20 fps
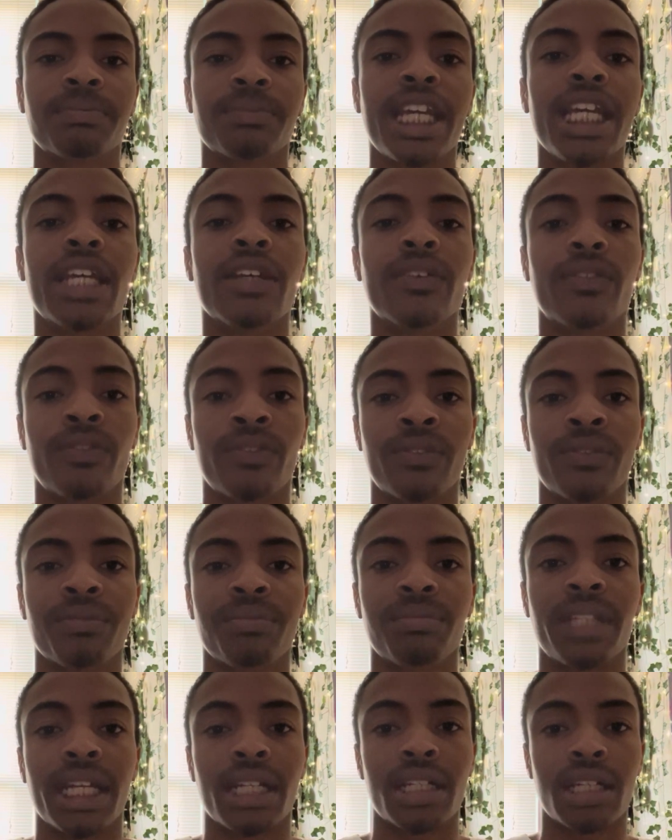if
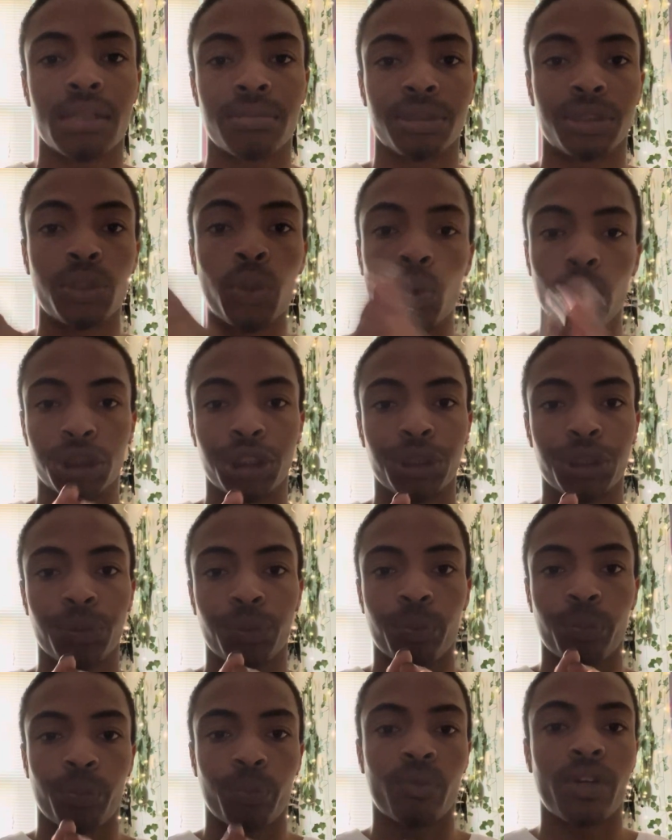they come towards
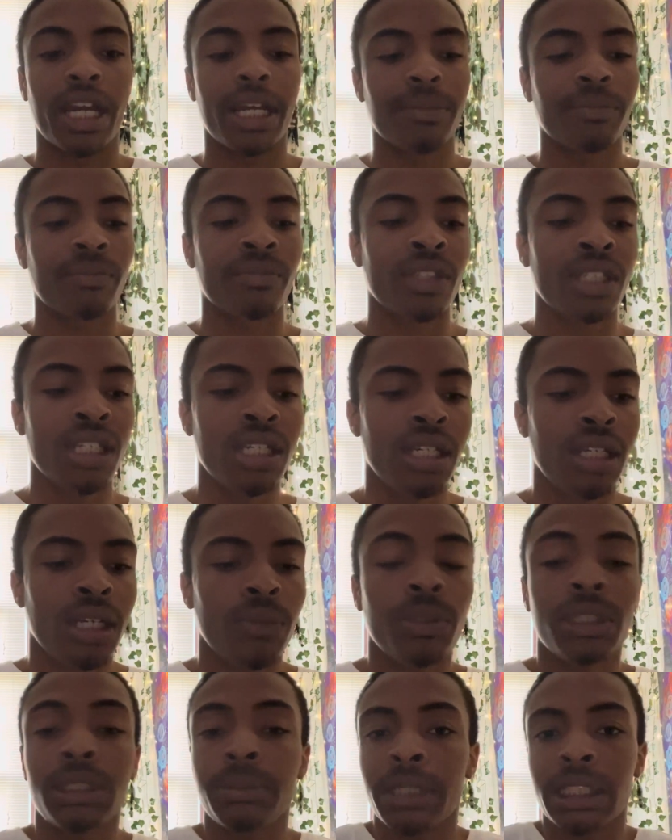you, right?
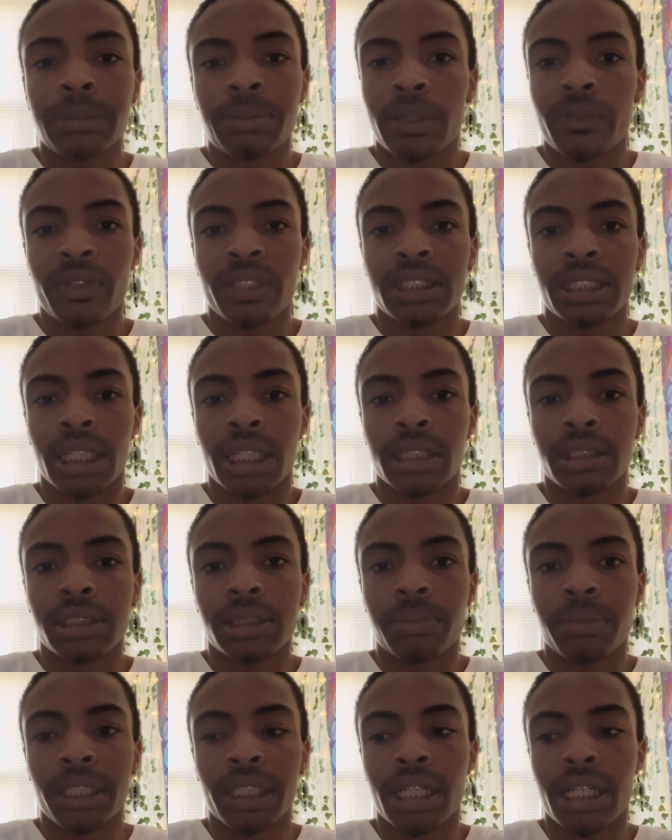Which makes perfect
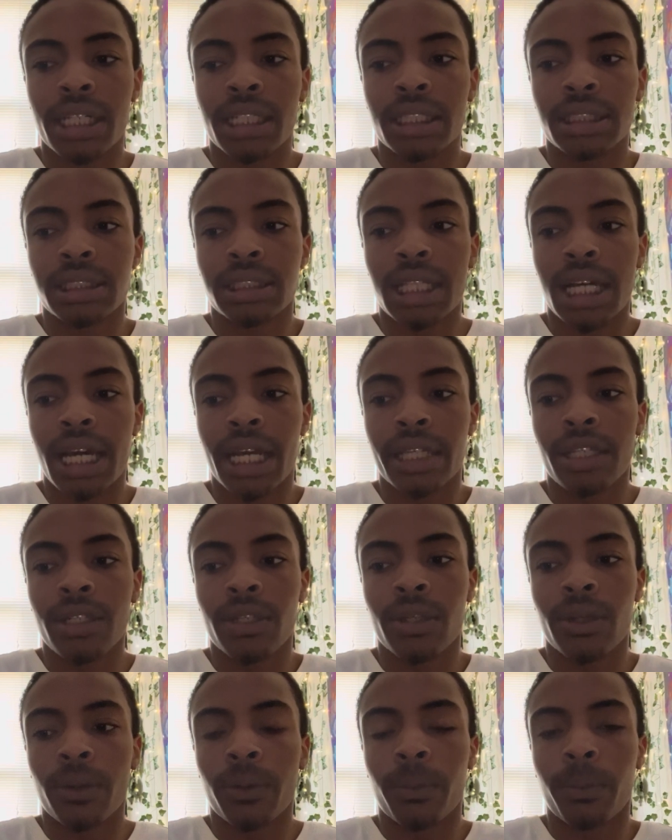sense because, like, you
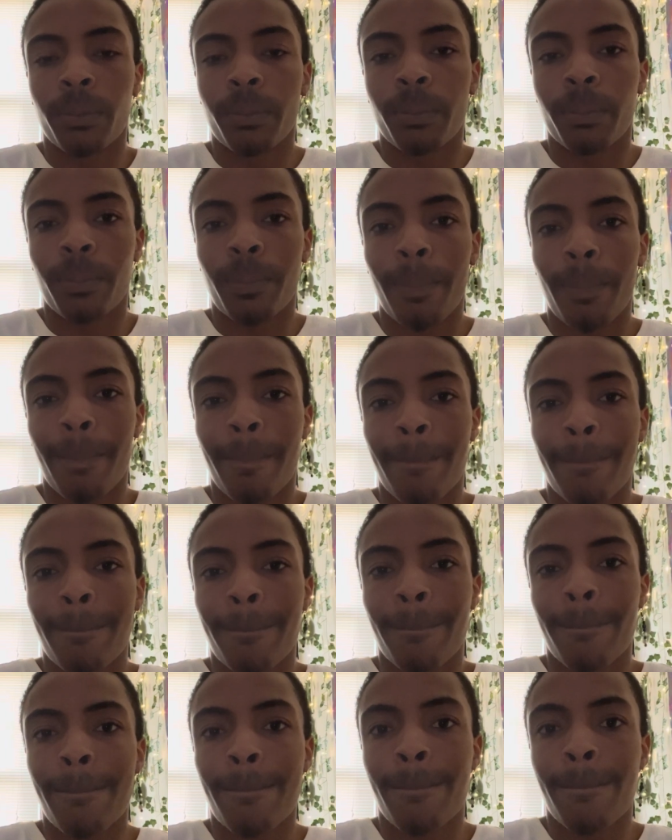know,
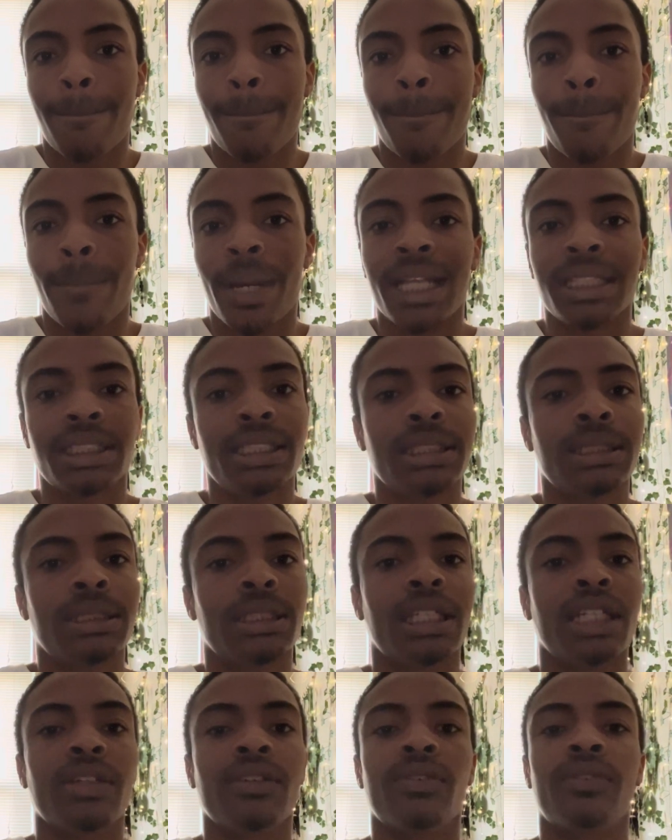Pisces
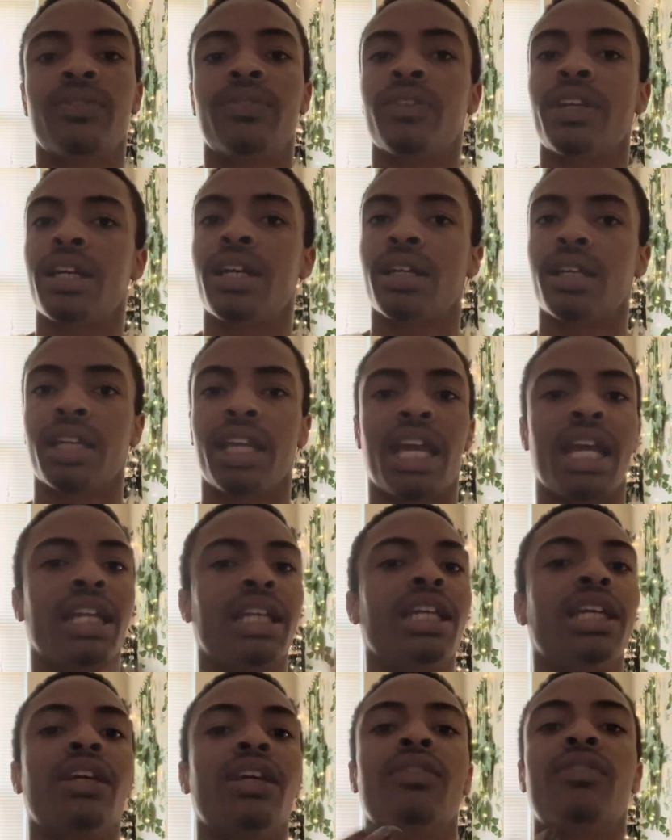give
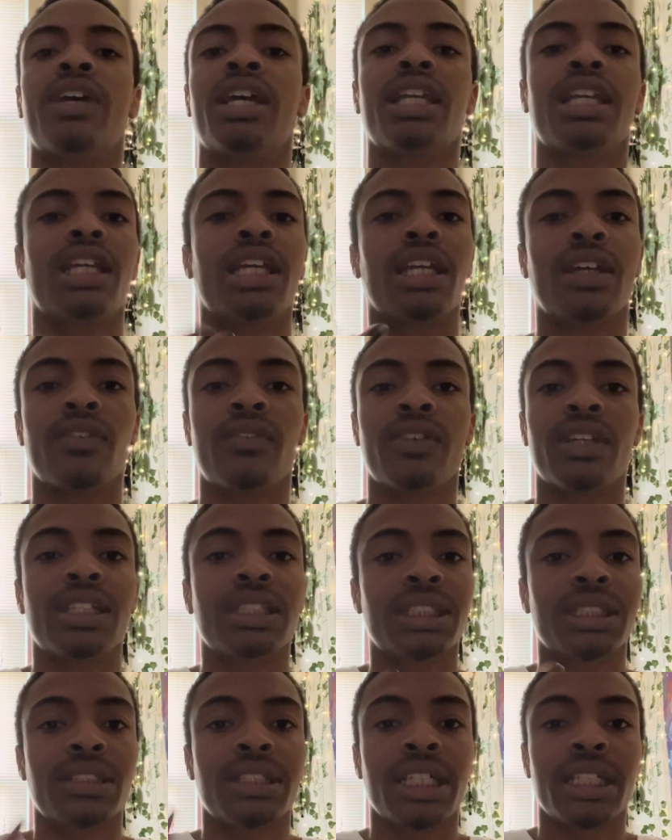and give and give
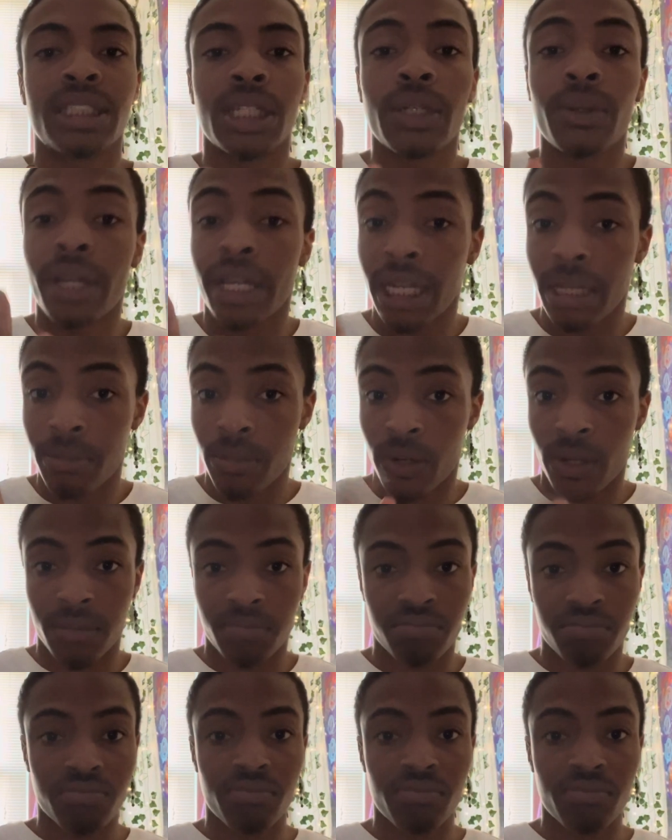until they don't anymore.